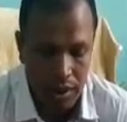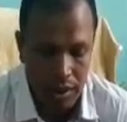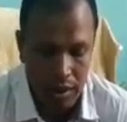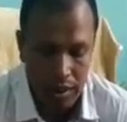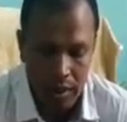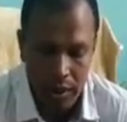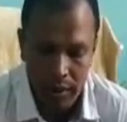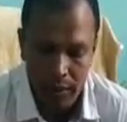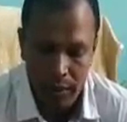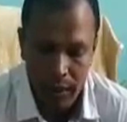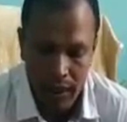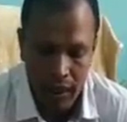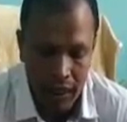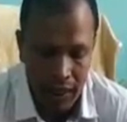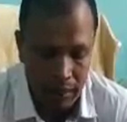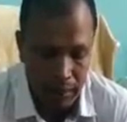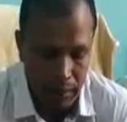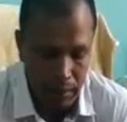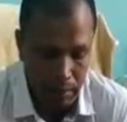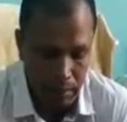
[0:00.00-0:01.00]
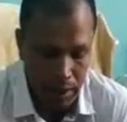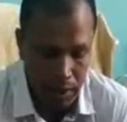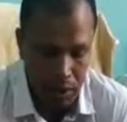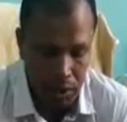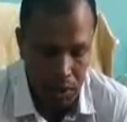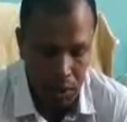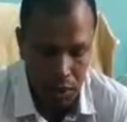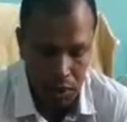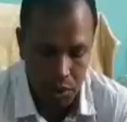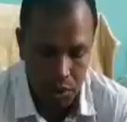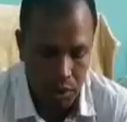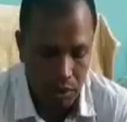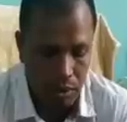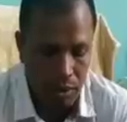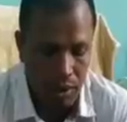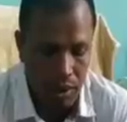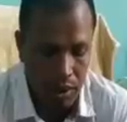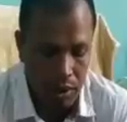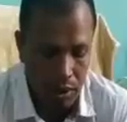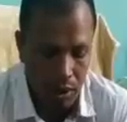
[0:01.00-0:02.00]
the faculty members of
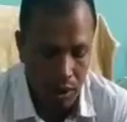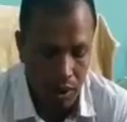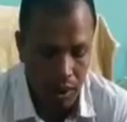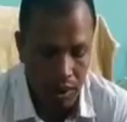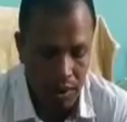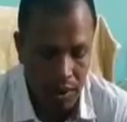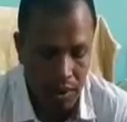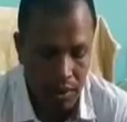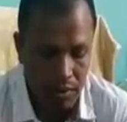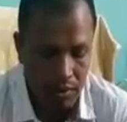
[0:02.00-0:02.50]
our college.